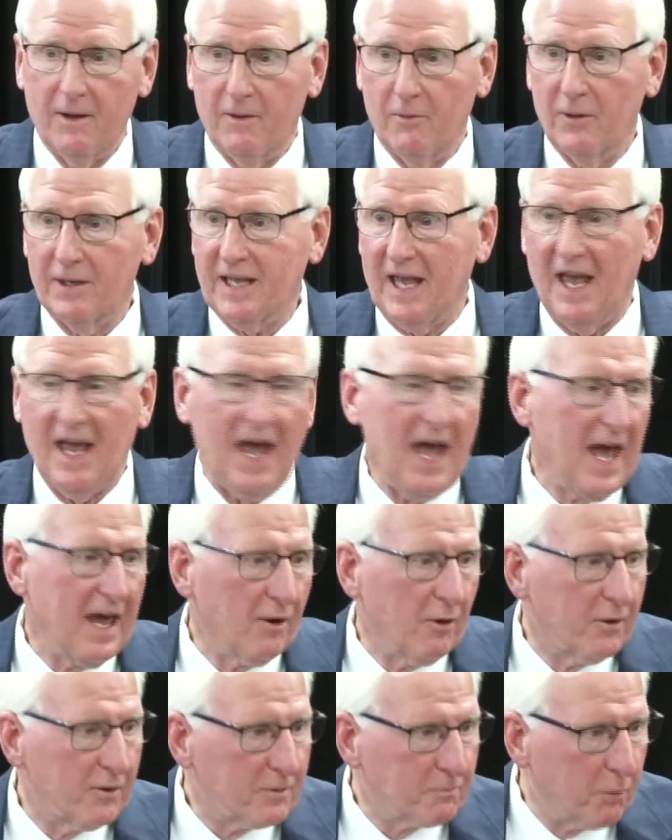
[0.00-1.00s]
We can't
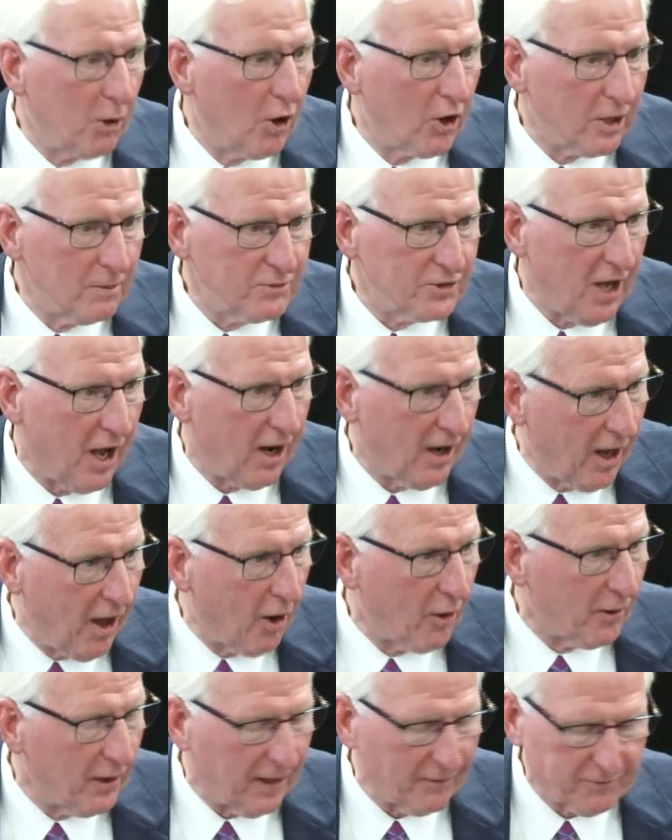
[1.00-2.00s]
handle the program's not
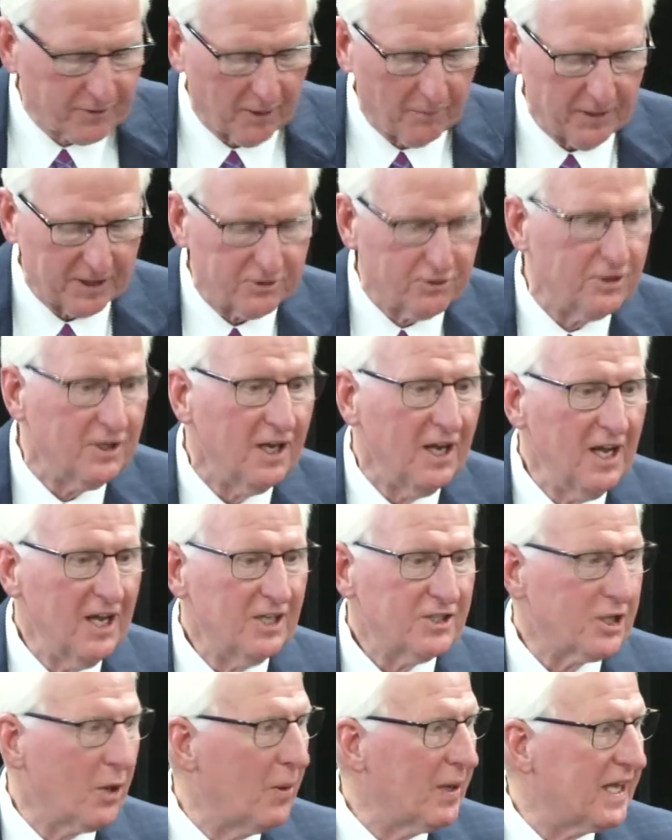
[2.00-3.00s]
long enough, Commissioner,
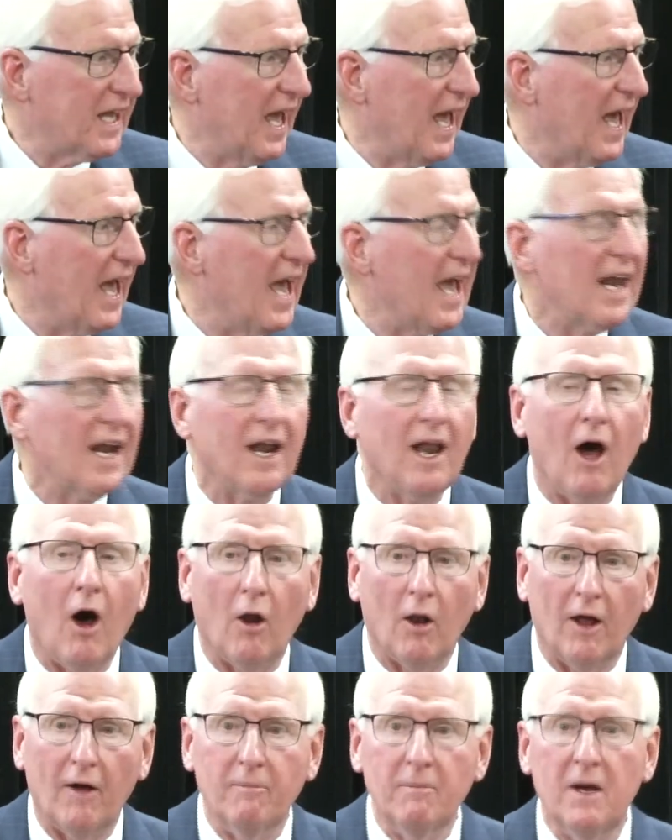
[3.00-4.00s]
so we can't handle
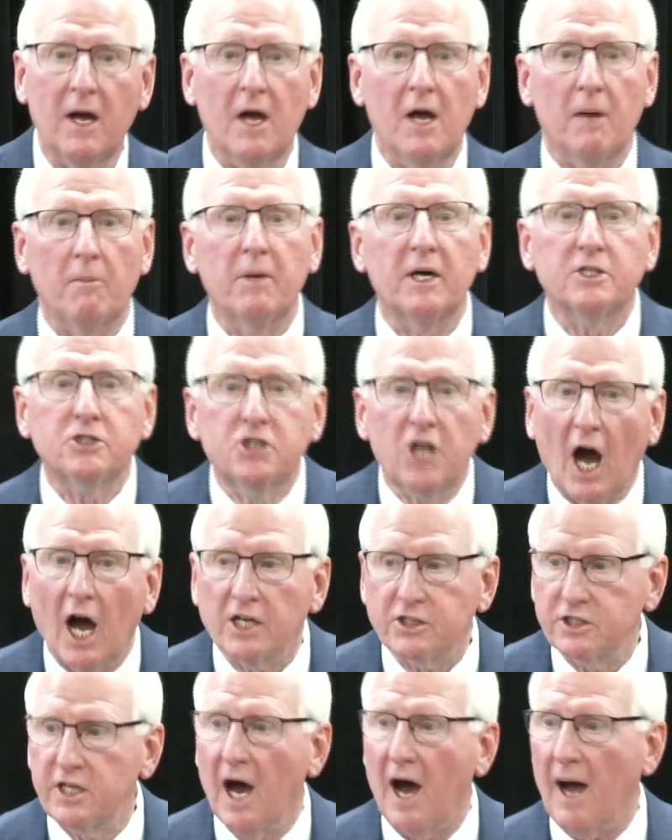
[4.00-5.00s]
all of them. But
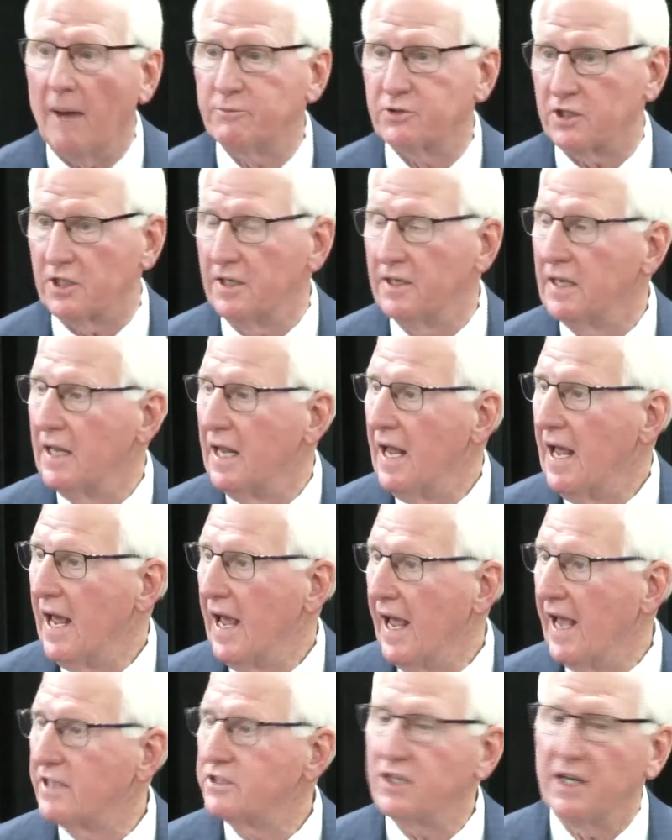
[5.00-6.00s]
Josh Dobson
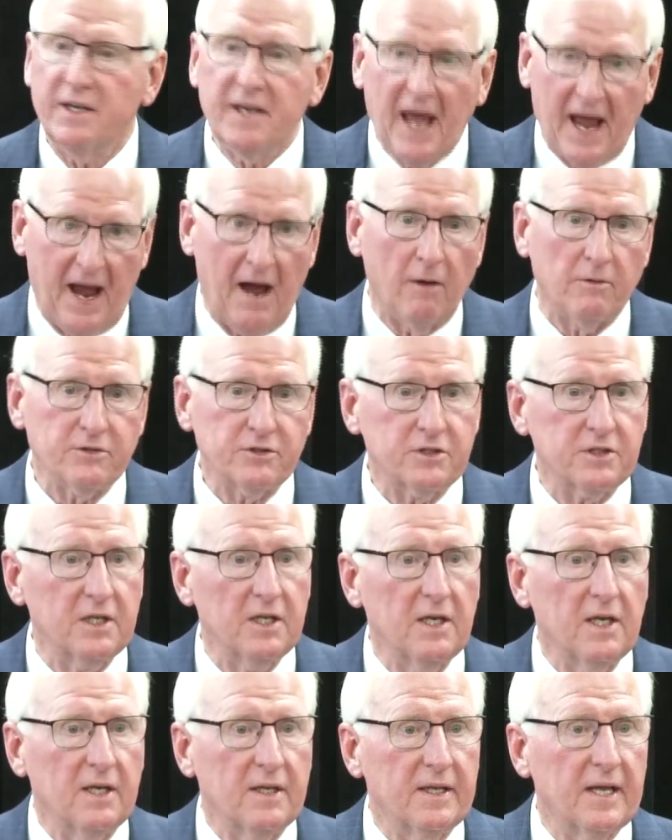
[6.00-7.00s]
has announced
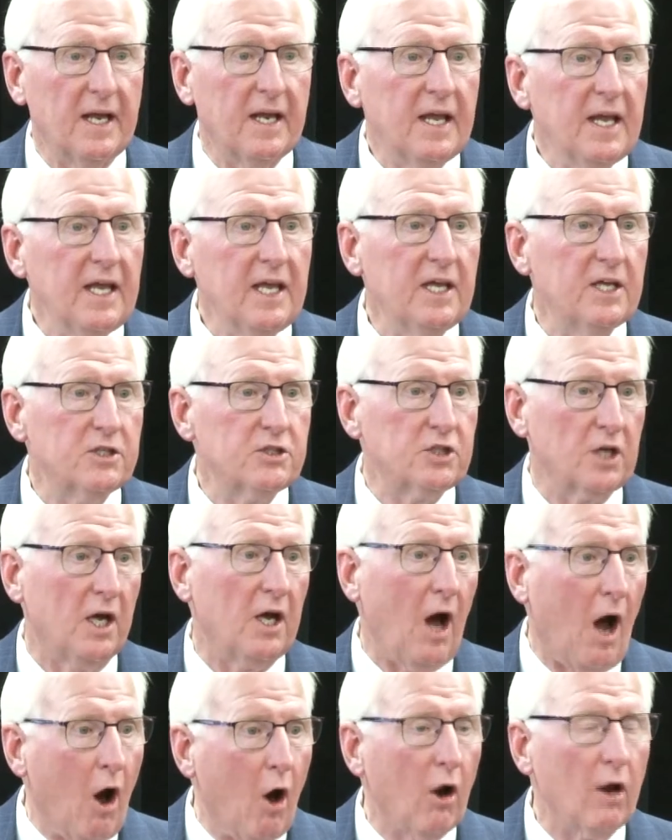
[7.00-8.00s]
that he is,
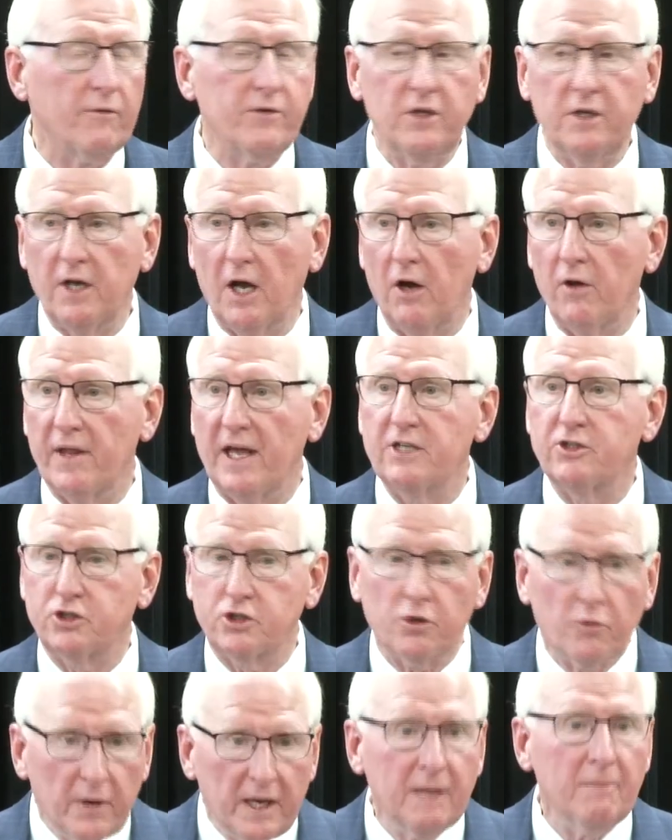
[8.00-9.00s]
all of you know that
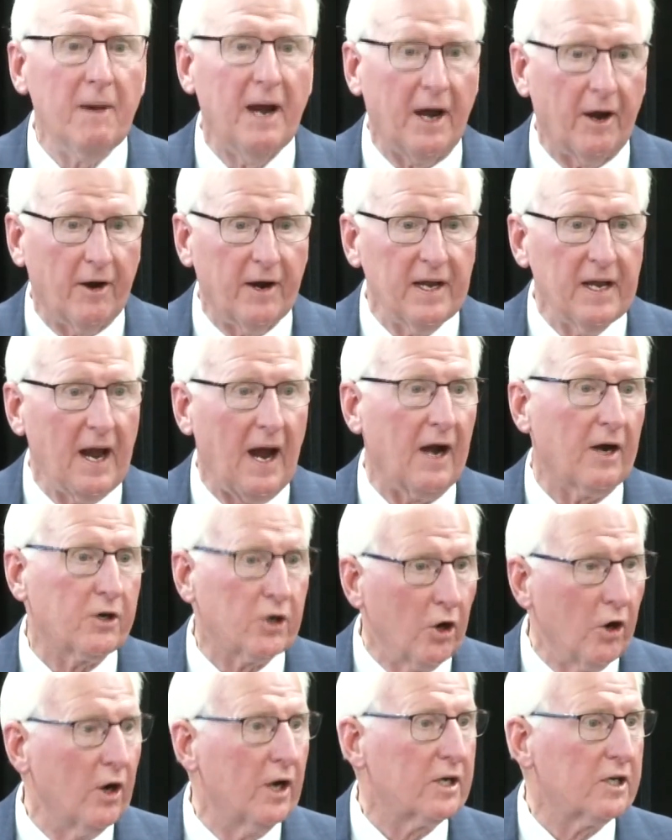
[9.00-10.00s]
Cherie Berry, our
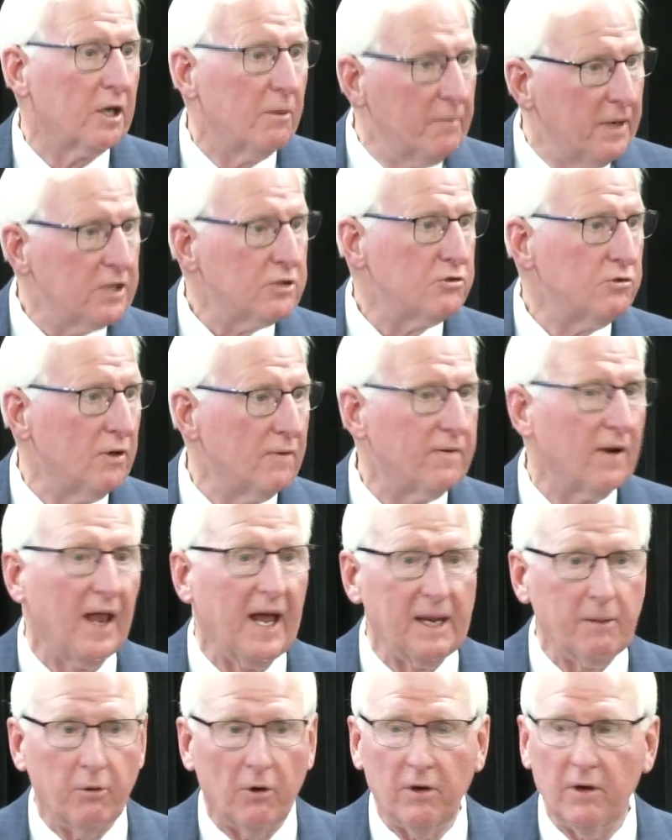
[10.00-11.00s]
current Commissioner of
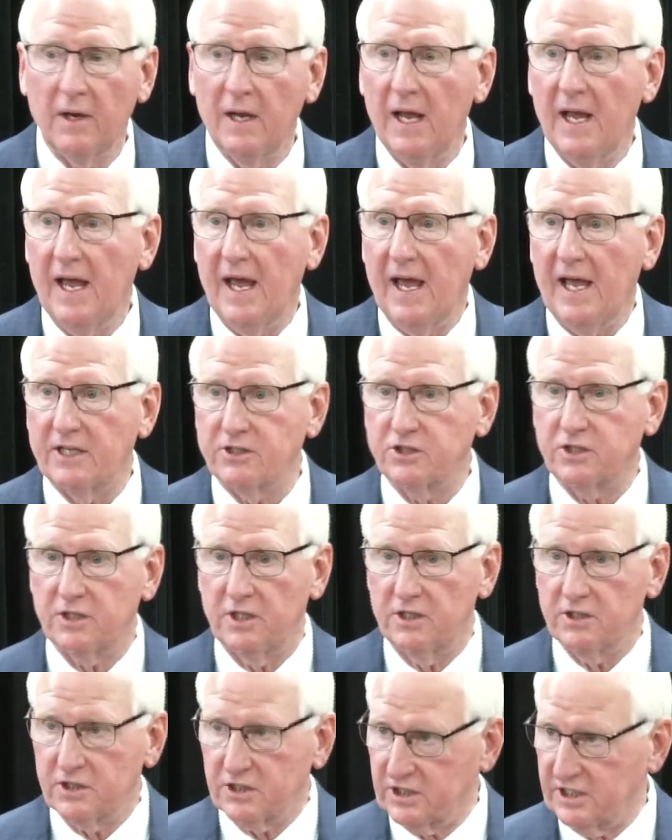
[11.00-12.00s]
Labor, has
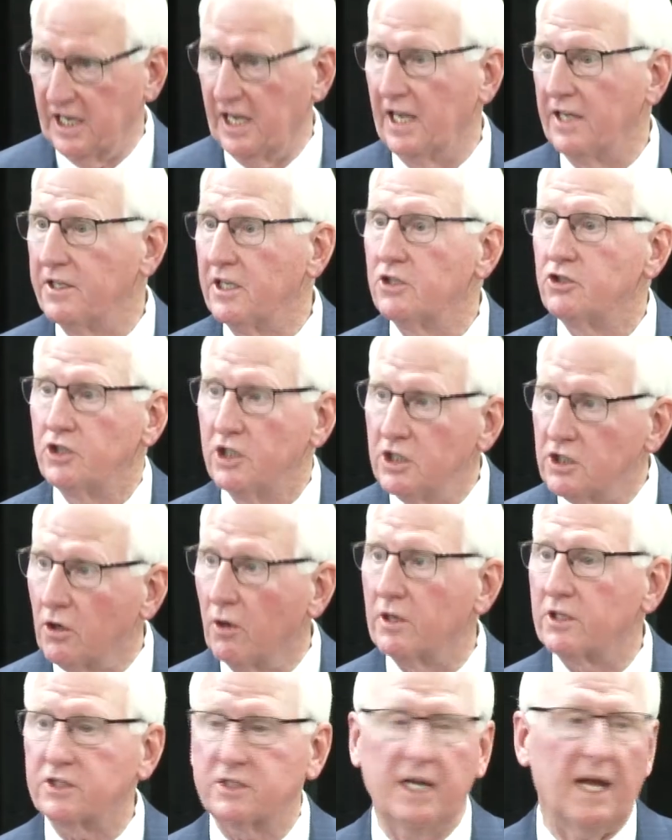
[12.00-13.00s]
said that she's
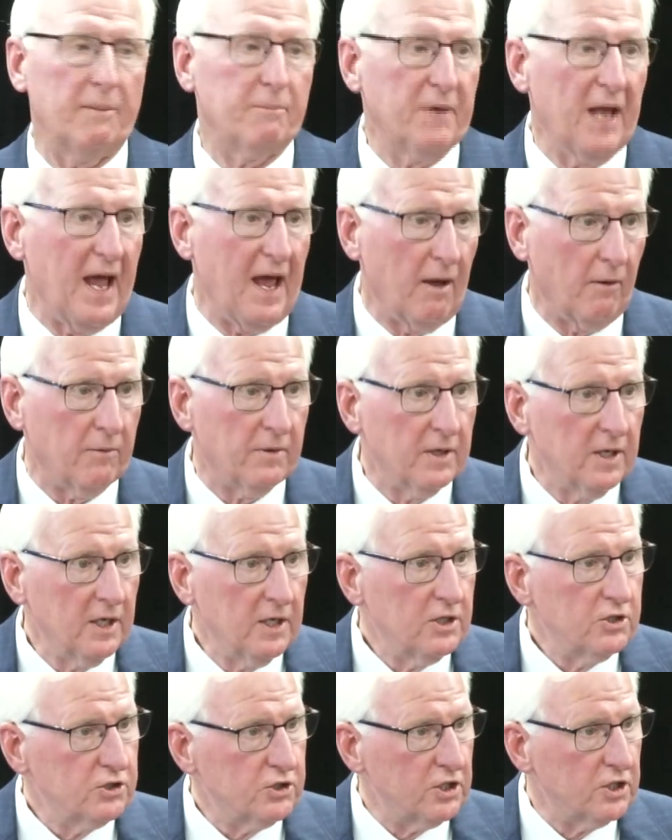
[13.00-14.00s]
going to step down.
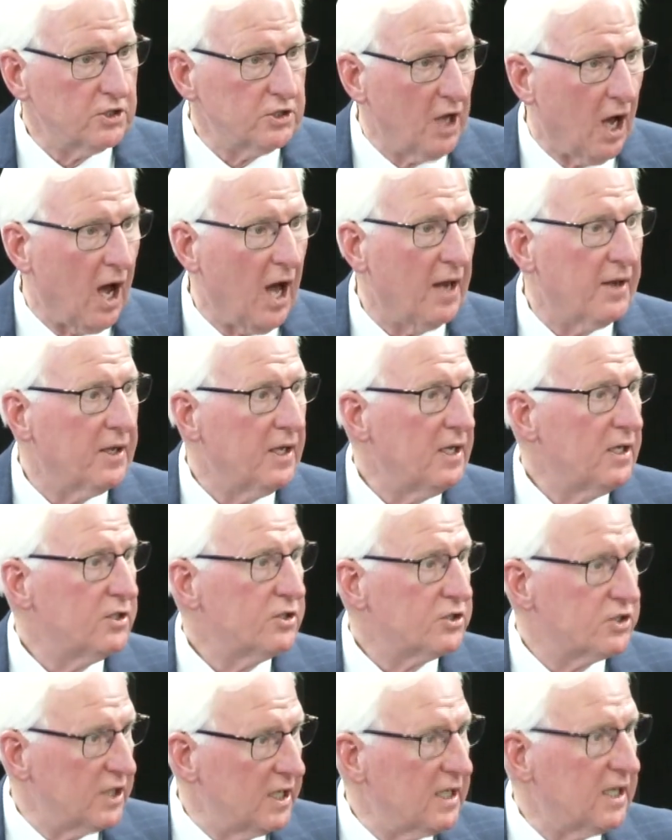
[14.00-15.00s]
She is not
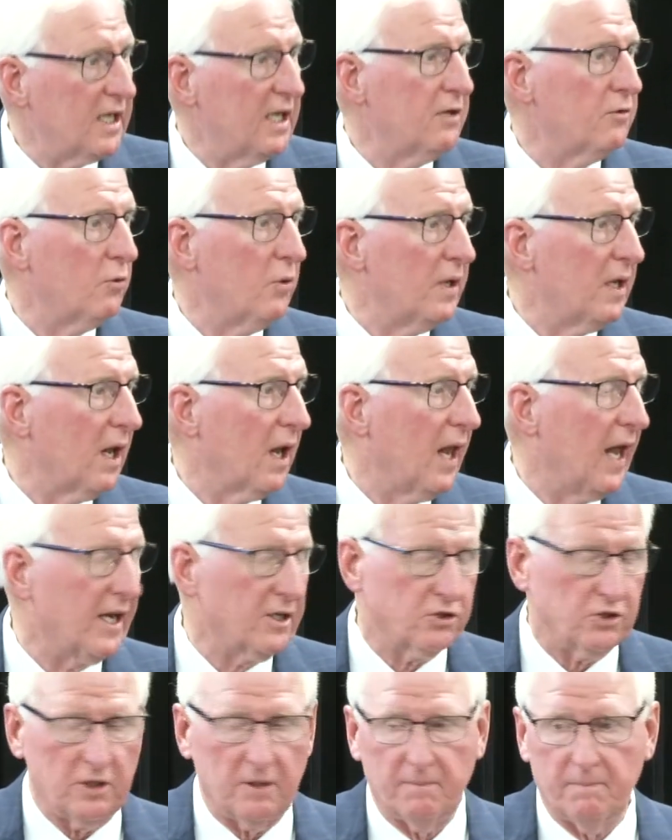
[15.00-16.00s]
seeking
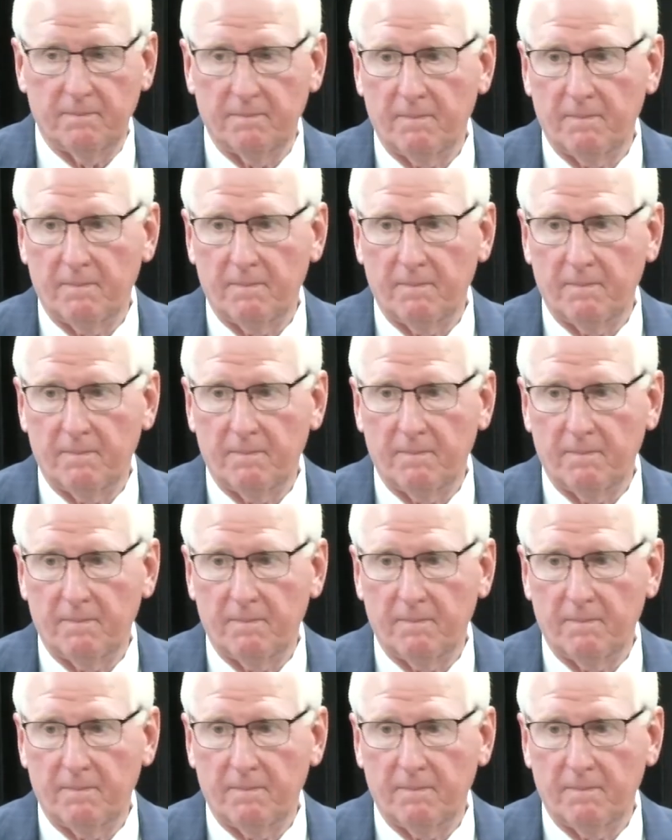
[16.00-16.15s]
re-election.